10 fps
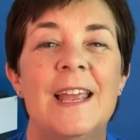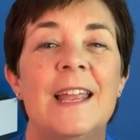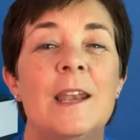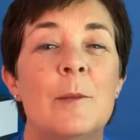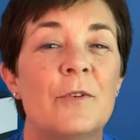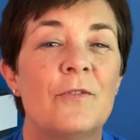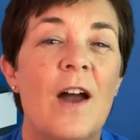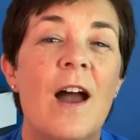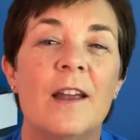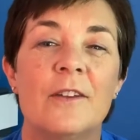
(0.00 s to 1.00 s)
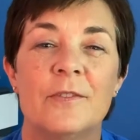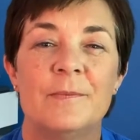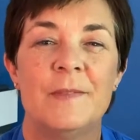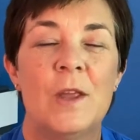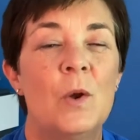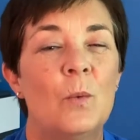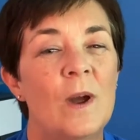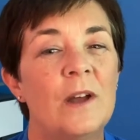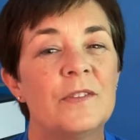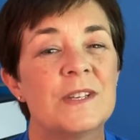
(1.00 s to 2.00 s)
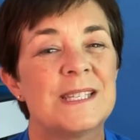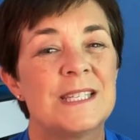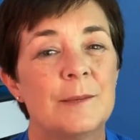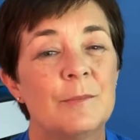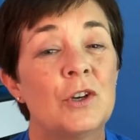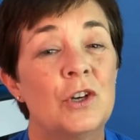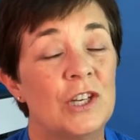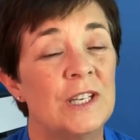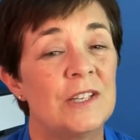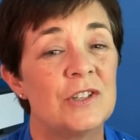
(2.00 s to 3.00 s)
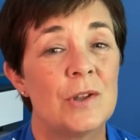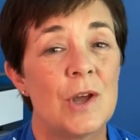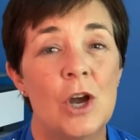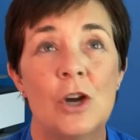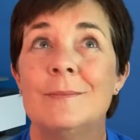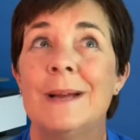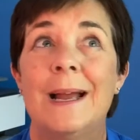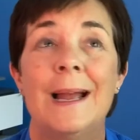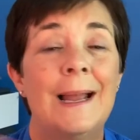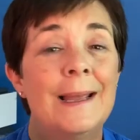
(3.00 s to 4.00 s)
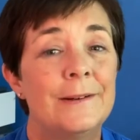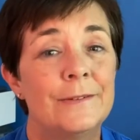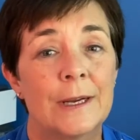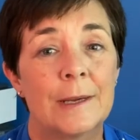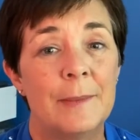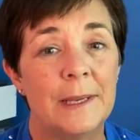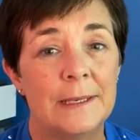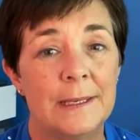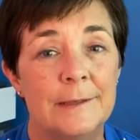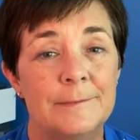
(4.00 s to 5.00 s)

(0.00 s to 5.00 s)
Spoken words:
Number 5, while this tip could get you the home, I don't recommend it.